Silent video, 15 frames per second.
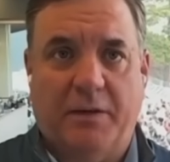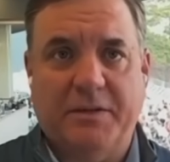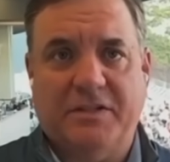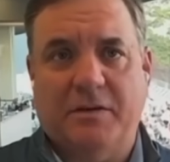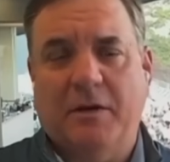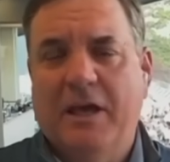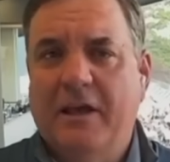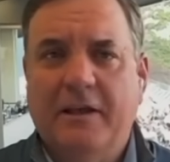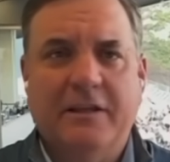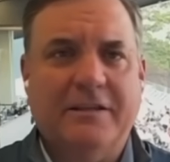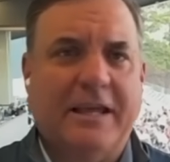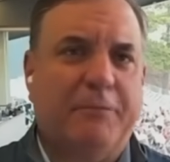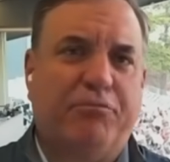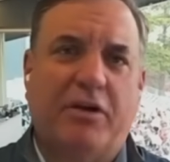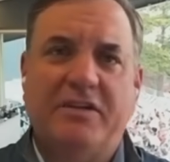And so, it's
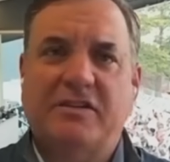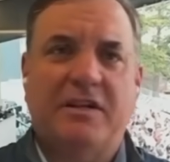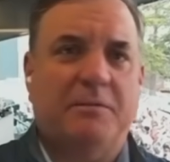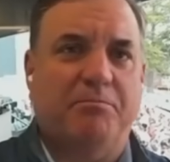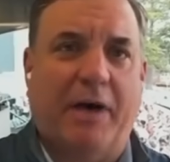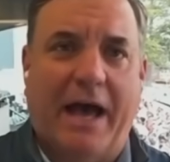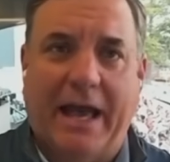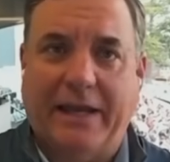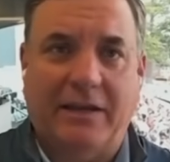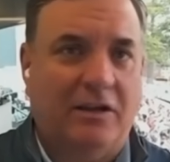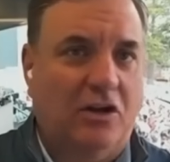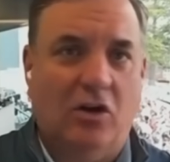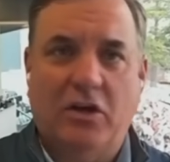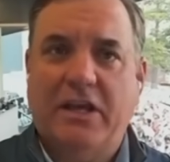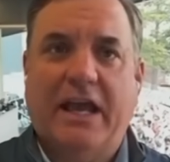like President Biden.
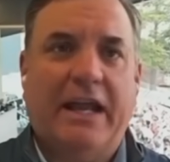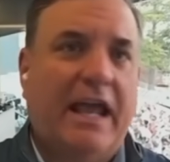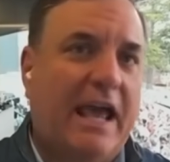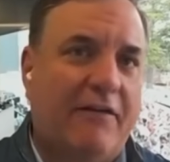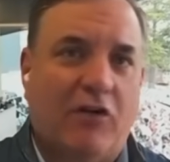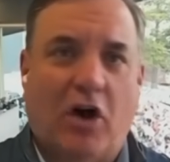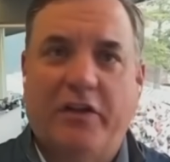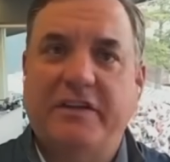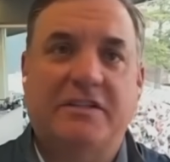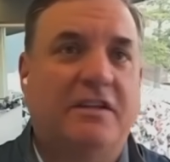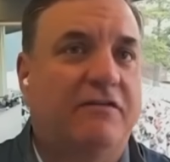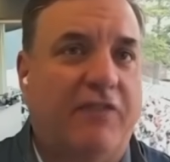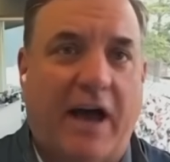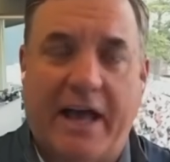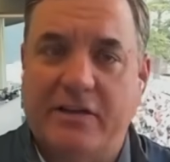You know, you got to have all these
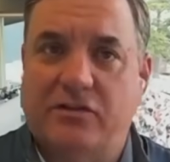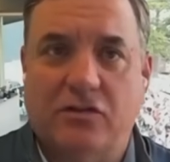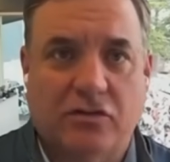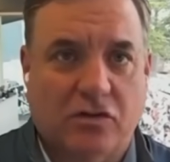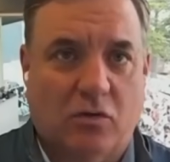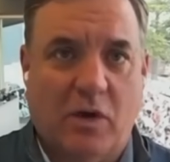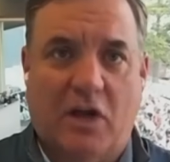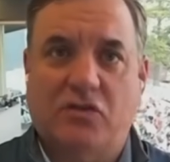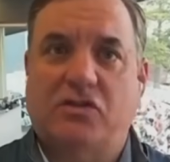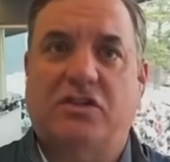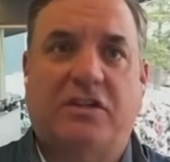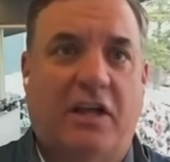advisors around you